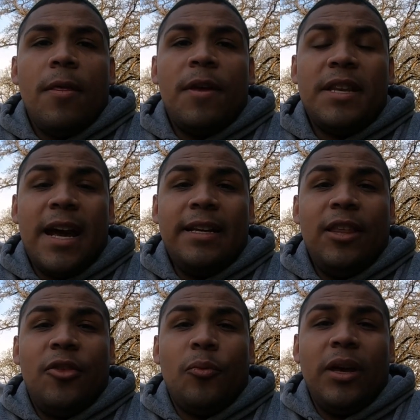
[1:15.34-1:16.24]
the
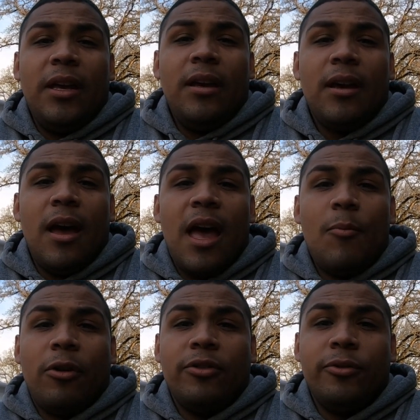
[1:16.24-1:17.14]
93
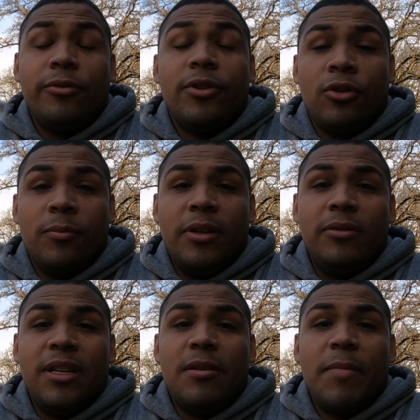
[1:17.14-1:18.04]
MR2
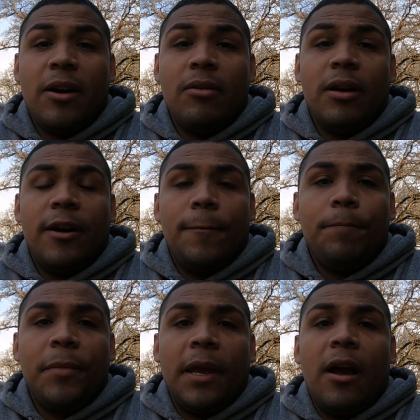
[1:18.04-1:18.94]
turbos in America
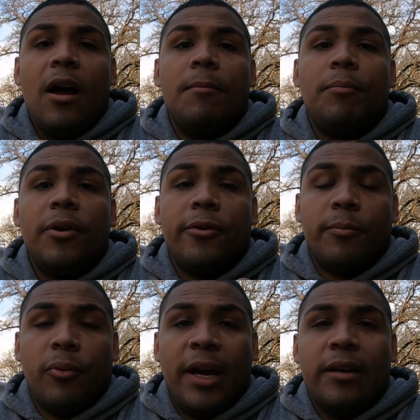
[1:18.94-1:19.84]
got bigger
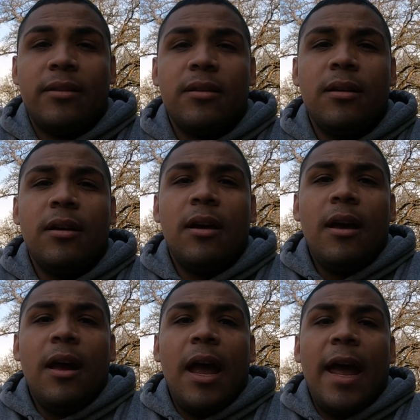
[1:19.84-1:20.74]
brakes.
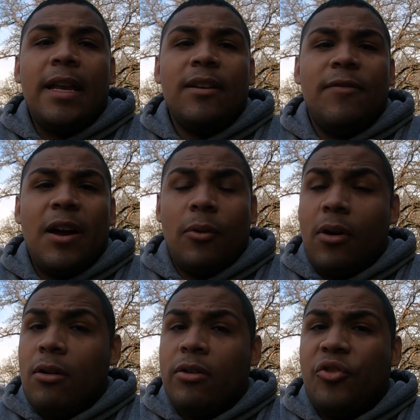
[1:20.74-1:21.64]
And if I
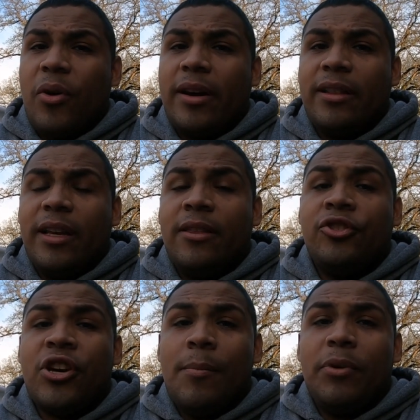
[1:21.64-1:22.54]
recall correctly,
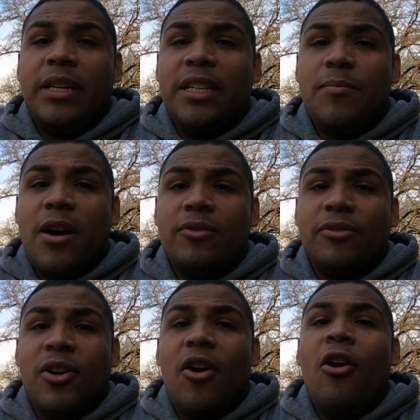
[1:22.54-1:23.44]
the Japanese
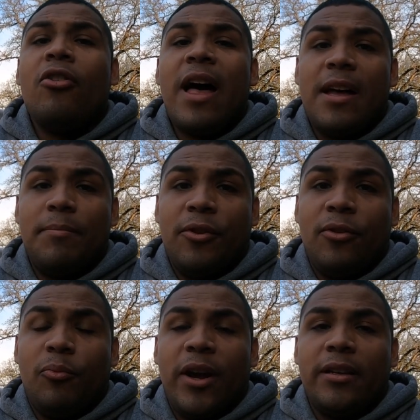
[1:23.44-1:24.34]
models all had
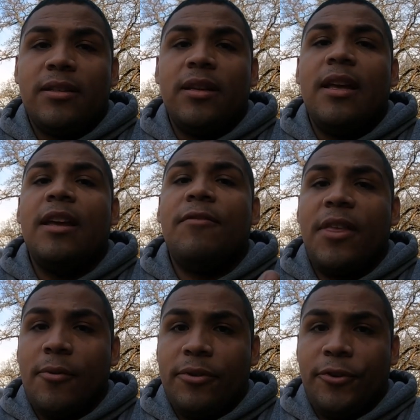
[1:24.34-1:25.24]
bigger brakes if they were